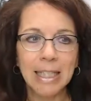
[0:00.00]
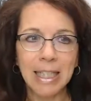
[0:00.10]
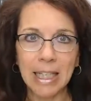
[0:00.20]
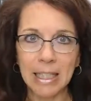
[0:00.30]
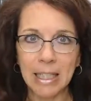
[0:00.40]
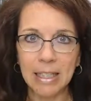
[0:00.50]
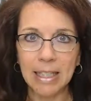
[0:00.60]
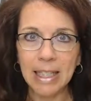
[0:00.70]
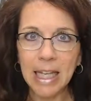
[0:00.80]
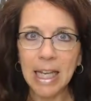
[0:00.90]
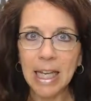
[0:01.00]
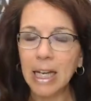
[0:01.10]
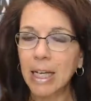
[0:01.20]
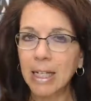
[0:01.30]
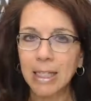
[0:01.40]
senses:
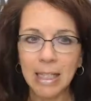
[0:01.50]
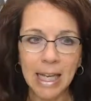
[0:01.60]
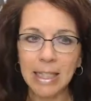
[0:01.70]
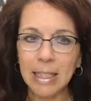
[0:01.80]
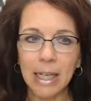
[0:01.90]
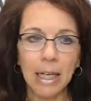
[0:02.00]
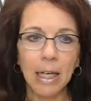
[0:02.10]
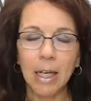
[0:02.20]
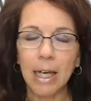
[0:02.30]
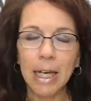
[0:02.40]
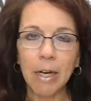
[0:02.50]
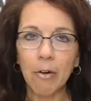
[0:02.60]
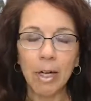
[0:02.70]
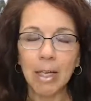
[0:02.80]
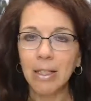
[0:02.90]
seeing, tasting,
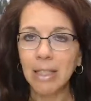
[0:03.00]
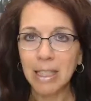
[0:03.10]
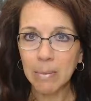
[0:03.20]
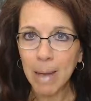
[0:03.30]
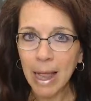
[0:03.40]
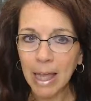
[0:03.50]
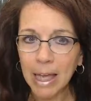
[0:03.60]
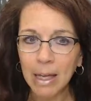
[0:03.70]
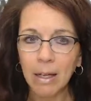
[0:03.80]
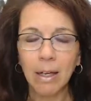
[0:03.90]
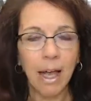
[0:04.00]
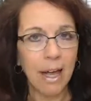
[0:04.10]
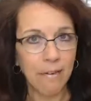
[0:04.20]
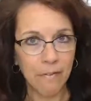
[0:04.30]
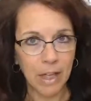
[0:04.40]
hearing, smelling,
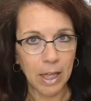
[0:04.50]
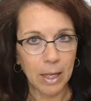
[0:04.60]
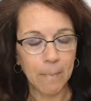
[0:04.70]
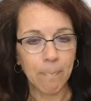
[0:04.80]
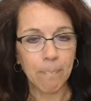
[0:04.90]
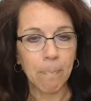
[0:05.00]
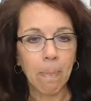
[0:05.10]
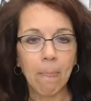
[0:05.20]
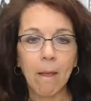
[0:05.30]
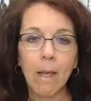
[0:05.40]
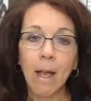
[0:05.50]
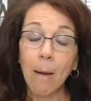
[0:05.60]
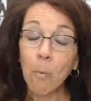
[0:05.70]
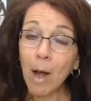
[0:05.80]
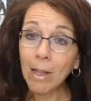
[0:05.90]
and feeling,
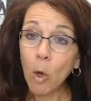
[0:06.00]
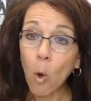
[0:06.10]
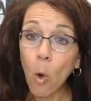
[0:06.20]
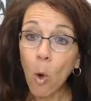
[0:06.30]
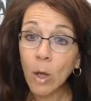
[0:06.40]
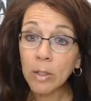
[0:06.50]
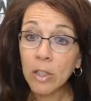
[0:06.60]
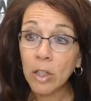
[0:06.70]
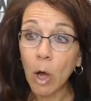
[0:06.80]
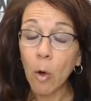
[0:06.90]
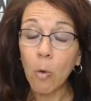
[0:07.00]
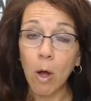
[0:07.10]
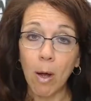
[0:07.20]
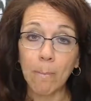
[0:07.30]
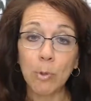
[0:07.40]
while also
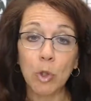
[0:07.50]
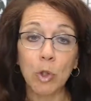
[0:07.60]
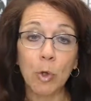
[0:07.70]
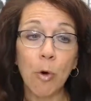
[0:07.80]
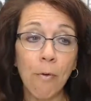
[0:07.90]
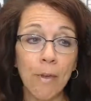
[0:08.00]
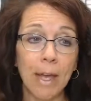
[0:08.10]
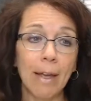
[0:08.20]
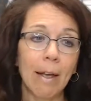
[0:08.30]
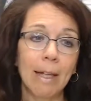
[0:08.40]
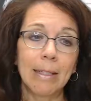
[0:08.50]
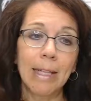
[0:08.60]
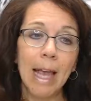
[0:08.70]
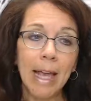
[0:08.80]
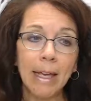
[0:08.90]
observing and
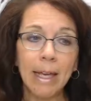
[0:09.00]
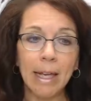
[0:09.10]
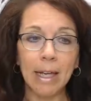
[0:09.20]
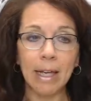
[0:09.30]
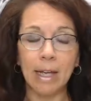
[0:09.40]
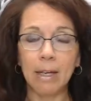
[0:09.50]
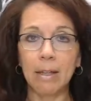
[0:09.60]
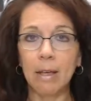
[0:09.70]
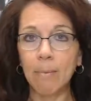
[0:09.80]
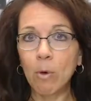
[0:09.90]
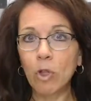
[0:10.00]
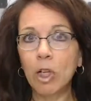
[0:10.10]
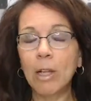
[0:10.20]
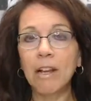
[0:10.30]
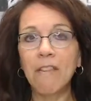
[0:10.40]
taking in the
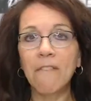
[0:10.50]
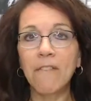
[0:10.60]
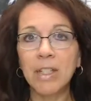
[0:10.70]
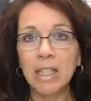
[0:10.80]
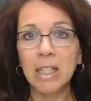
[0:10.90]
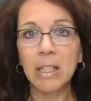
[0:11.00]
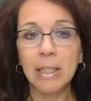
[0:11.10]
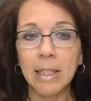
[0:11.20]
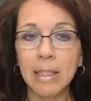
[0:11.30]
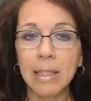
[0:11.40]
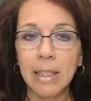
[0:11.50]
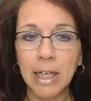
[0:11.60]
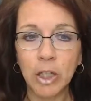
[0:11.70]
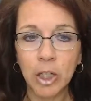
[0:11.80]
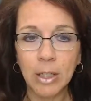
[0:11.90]
emotional and the physical
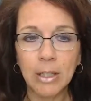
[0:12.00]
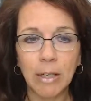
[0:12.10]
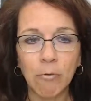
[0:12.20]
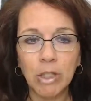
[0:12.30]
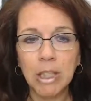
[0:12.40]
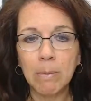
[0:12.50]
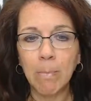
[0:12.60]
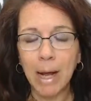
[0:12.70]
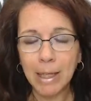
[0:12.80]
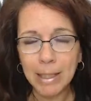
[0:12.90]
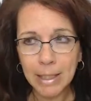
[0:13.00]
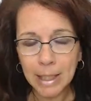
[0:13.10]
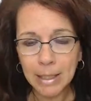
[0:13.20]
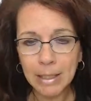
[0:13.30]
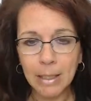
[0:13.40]
sensations and
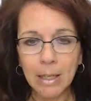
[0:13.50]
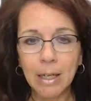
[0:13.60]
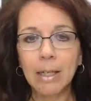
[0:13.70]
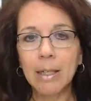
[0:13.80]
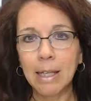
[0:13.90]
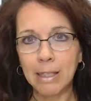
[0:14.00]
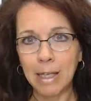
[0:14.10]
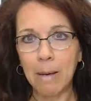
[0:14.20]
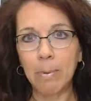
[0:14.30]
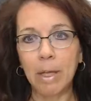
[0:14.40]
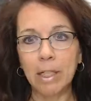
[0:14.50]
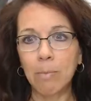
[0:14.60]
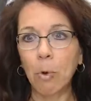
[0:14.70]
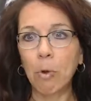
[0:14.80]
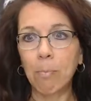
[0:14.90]
responses that take place
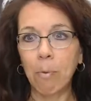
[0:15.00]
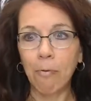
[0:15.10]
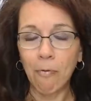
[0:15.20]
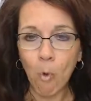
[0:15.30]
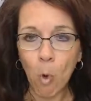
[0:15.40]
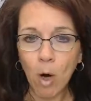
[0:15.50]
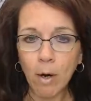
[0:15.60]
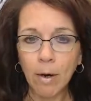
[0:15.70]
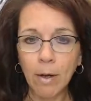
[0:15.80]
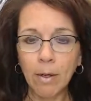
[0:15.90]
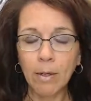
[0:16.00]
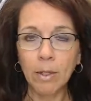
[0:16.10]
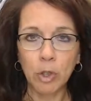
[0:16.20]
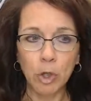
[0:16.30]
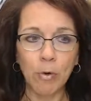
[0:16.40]
both before,
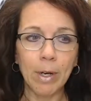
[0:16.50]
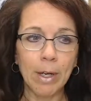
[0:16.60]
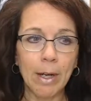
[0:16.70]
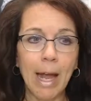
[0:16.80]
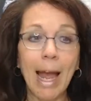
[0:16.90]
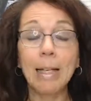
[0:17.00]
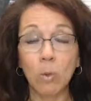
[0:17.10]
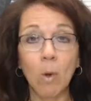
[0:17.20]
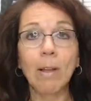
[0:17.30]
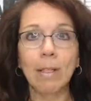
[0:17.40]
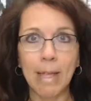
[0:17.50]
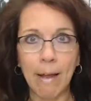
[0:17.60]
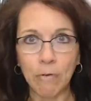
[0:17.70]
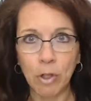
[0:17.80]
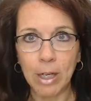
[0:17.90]
during, as well as
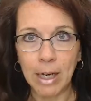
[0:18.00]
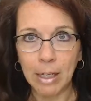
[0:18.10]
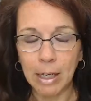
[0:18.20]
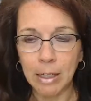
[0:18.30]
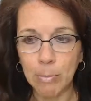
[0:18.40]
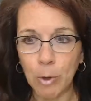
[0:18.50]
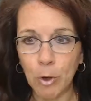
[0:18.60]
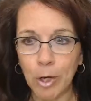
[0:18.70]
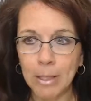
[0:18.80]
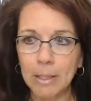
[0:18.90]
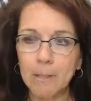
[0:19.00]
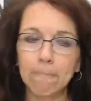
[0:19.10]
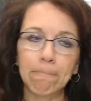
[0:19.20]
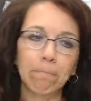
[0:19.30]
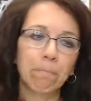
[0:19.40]
after the eating experience.
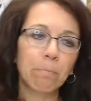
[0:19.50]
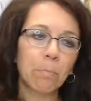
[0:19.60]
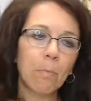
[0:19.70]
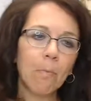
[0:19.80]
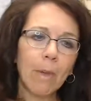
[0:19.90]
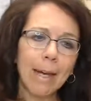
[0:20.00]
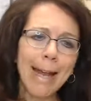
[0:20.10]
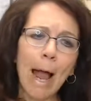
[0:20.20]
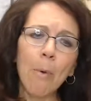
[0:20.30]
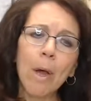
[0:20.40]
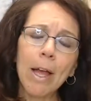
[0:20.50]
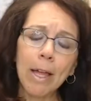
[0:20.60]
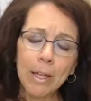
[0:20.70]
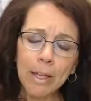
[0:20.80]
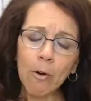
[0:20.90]
Now,
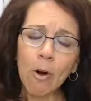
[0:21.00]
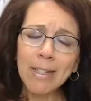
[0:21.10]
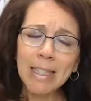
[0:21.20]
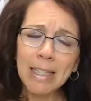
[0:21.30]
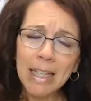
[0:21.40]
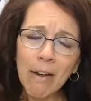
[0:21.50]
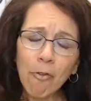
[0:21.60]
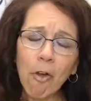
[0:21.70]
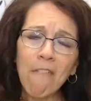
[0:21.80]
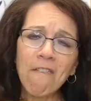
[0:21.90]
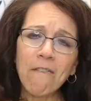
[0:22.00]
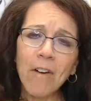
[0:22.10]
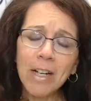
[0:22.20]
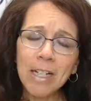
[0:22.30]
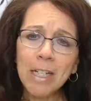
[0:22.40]
there are several
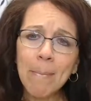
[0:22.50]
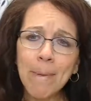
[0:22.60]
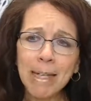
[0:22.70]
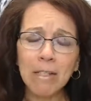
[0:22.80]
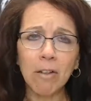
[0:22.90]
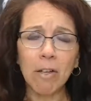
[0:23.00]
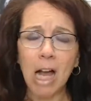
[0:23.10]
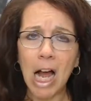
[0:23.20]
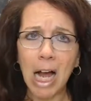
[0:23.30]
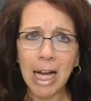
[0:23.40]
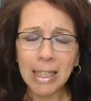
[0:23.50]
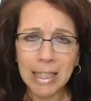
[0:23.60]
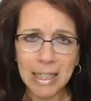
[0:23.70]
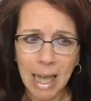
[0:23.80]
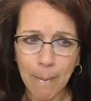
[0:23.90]
fundamental
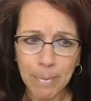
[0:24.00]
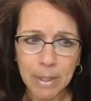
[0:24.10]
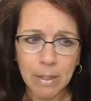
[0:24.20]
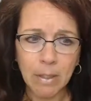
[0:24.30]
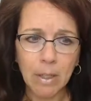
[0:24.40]
concepts